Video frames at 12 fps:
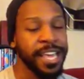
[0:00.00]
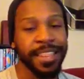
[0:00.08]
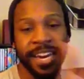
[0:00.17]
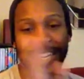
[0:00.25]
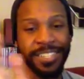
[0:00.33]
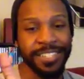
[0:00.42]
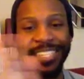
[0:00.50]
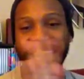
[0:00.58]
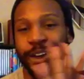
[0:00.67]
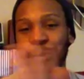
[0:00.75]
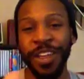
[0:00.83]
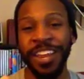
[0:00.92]
That doesn't
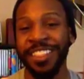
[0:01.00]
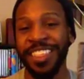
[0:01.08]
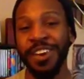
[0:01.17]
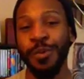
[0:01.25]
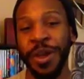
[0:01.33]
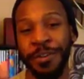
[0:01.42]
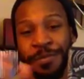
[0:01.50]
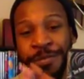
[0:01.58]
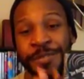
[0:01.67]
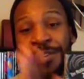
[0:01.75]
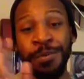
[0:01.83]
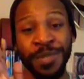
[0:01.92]
take anything away from the
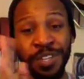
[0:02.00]
film.